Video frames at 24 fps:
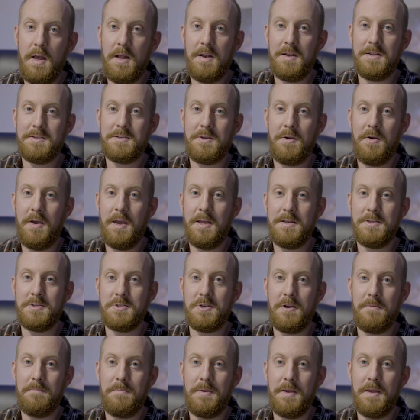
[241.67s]
Let's go ahead and
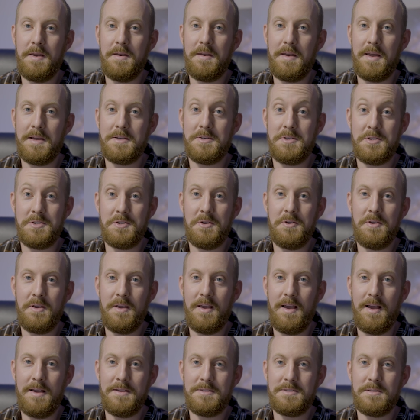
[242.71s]
jump in and actually show you
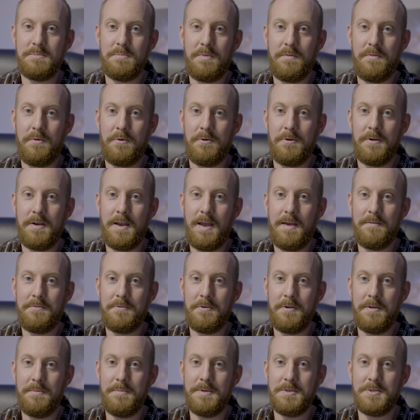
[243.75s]
guys some before and after
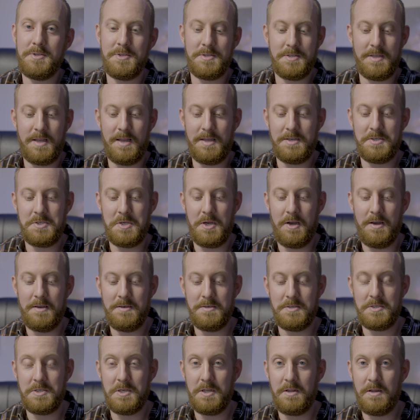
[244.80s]
images that I shot in
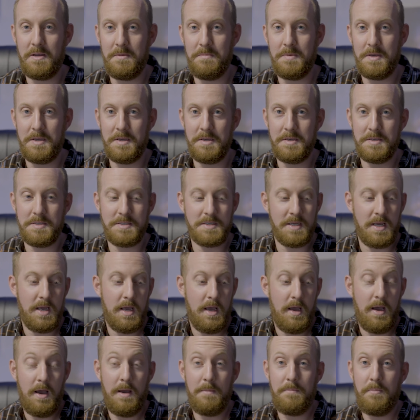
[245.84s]
Chile, because
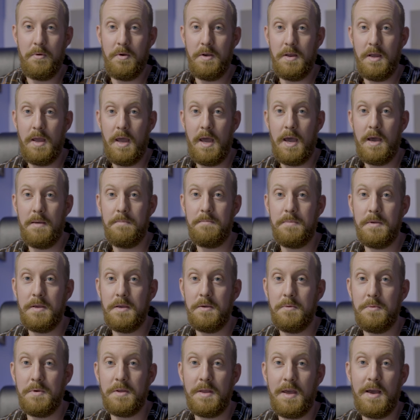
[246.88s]
I'm pretty happy
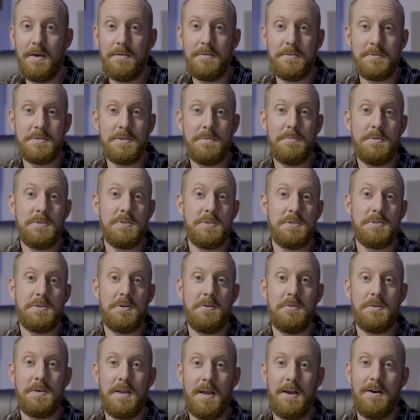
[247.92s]
with how those images
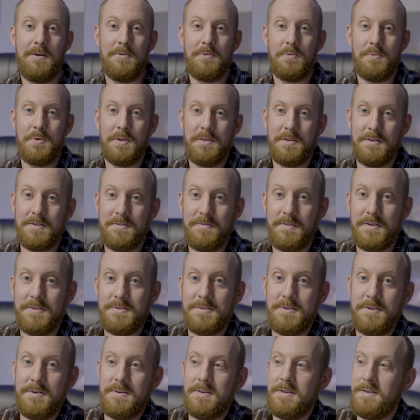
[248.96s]
turned out with this
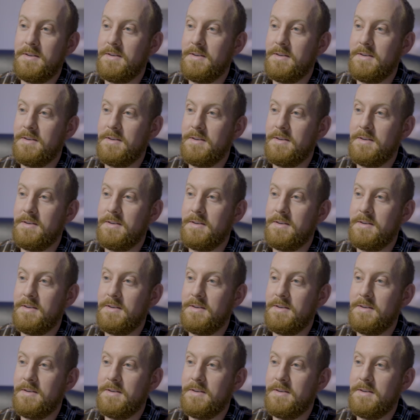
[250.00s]
filter.